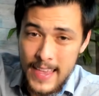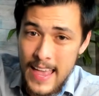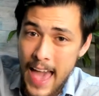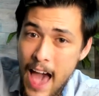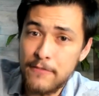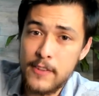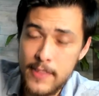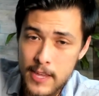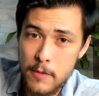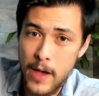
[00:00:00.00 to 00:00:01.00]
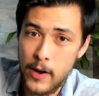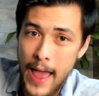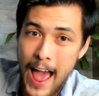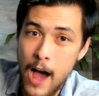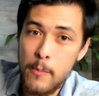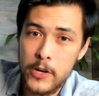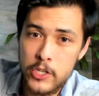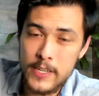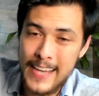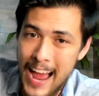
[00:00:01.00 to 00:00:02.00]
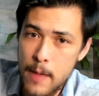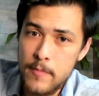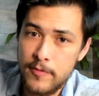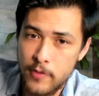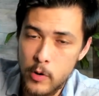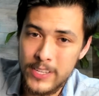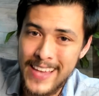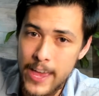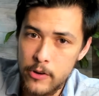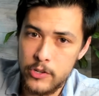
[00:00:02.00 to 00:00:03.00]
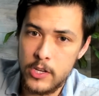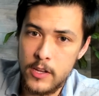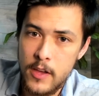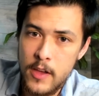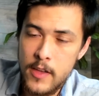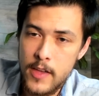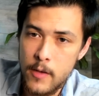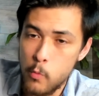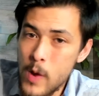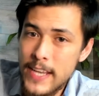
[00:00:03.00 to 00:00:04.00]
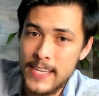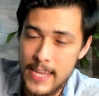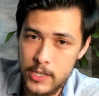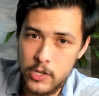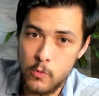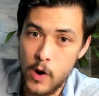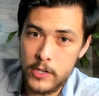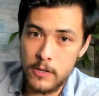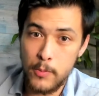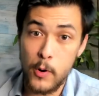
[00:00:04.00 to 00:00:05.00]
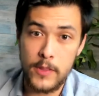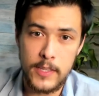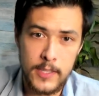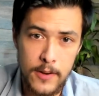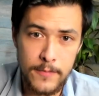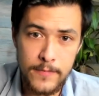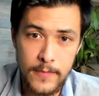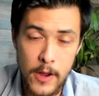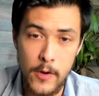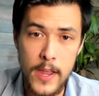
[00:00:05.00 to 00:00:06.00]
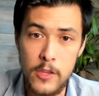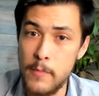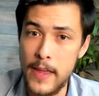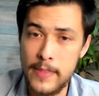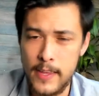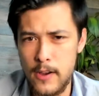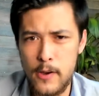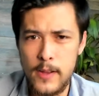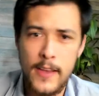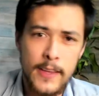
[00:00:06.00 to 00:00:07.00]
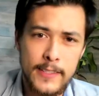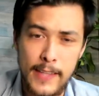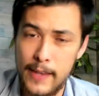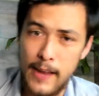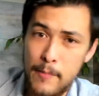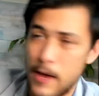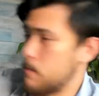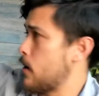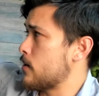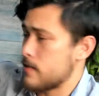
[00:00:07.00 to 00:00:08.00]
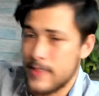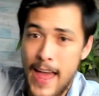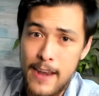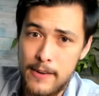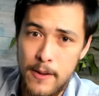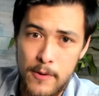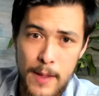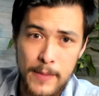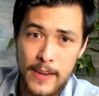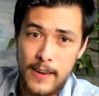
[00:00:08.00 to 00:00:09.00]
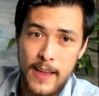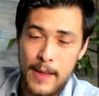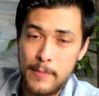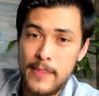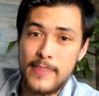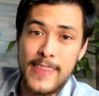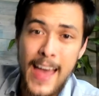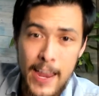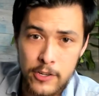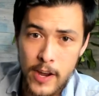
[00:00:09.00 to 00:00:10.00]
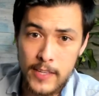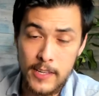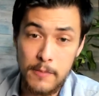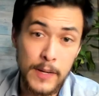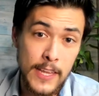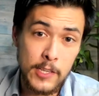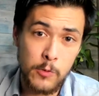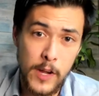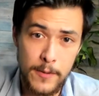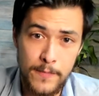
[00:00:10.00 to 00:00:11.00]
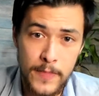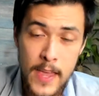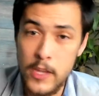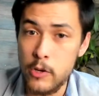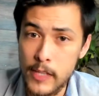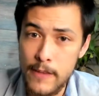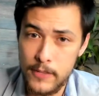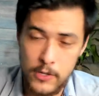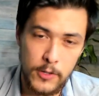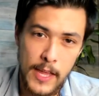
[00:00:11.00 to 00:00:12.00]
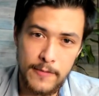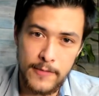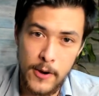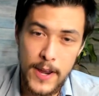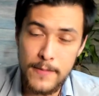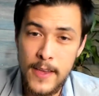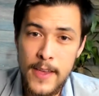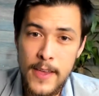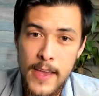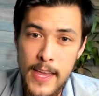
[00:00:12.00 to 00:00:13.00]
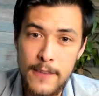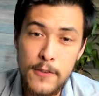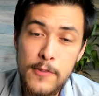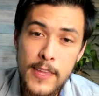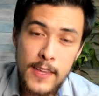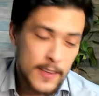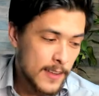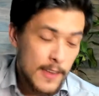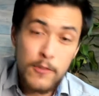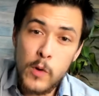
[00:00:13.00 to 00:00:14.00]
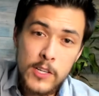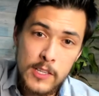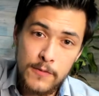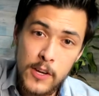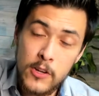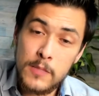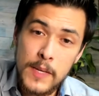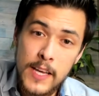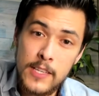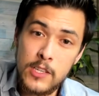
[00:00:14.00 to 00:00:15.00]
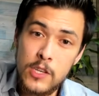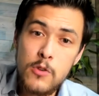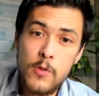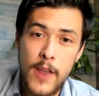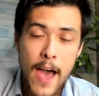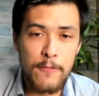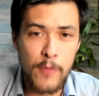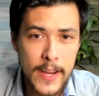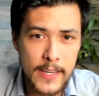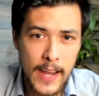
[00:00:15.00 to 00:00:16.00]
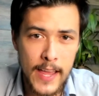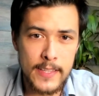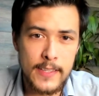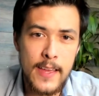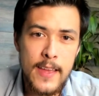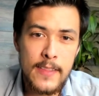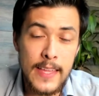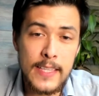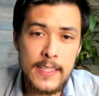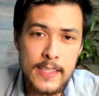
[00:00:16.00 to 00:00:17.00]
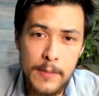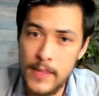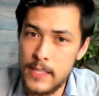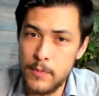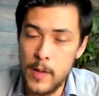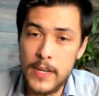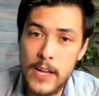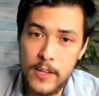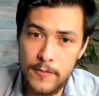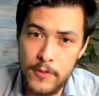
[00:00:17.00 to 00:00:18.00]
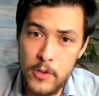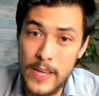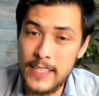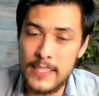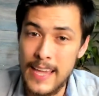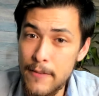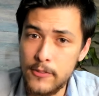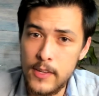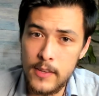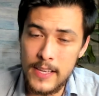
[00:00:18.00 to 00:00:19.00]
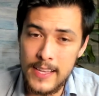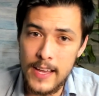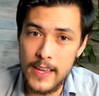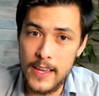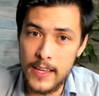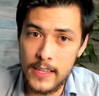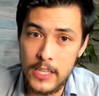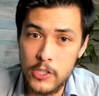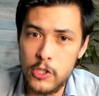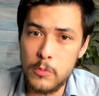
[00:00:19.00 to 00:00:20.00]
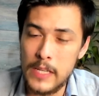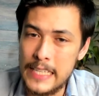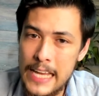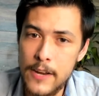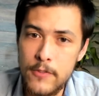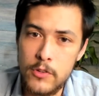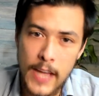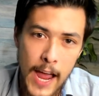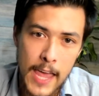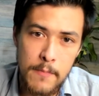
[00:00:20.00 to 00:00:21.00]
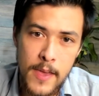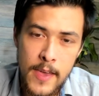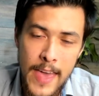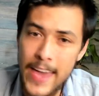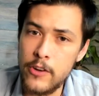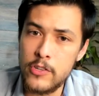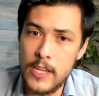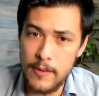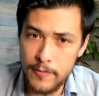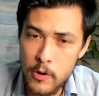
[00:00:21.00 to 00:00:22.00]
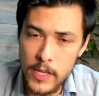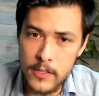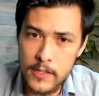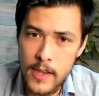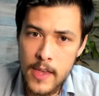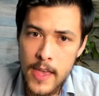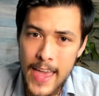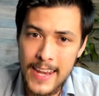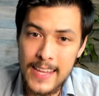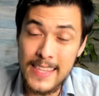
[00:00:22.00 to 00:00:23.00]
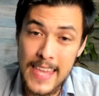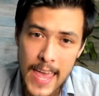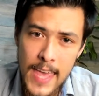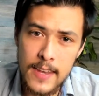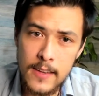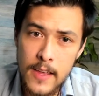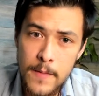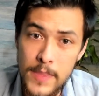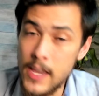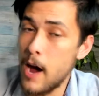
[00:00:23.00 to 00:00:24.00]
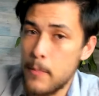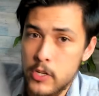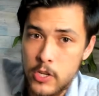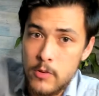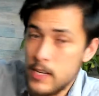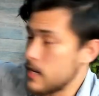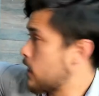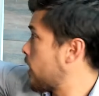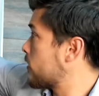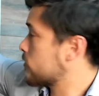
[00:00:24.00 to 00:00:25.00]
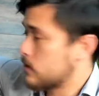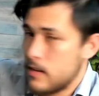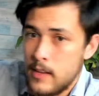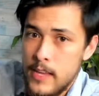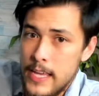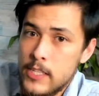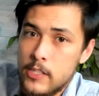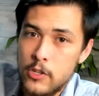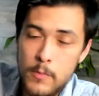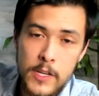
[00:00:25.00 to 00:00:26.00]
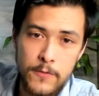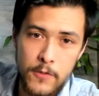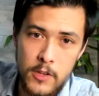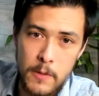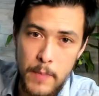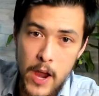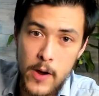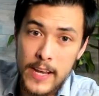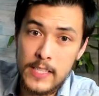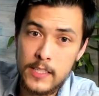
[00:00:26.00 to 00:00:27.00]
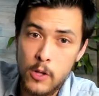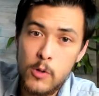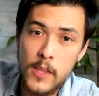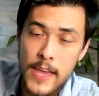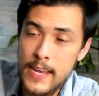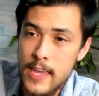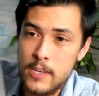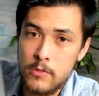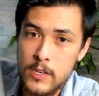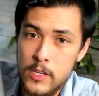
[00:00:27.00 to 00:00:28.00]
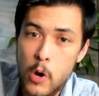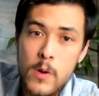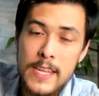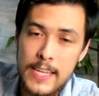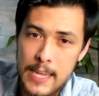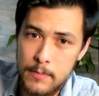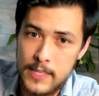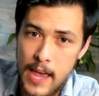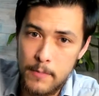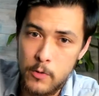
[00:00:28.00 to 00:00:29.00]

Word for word: have to think about how much time, focus, energy went into watching porn this year. All right, you might think, "Oh, it's not I'm not part of that number. I'm not I'm not that drastic." But guess what? Your life is your life, all right? And if you think if you're watching this video, it's because you have recognized that this is something that's probably not good for you. It's definitely consumed a lot of your time, energy, and focus. And in the end, the opportunity cost is too much for you to bear and it's no and, and you don't need to keep this habit